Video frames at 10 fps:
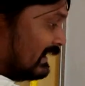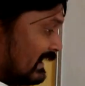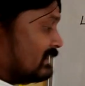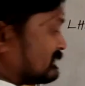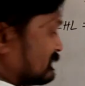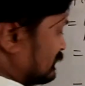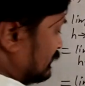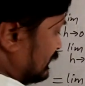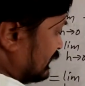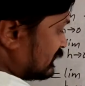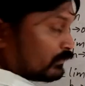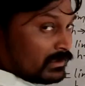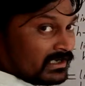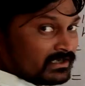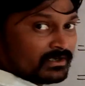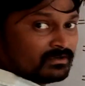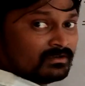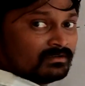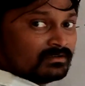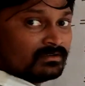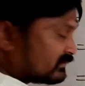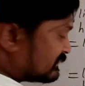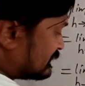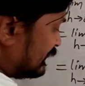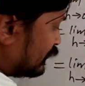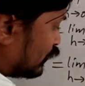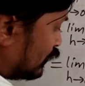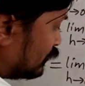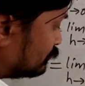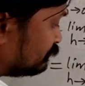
as equal to 0.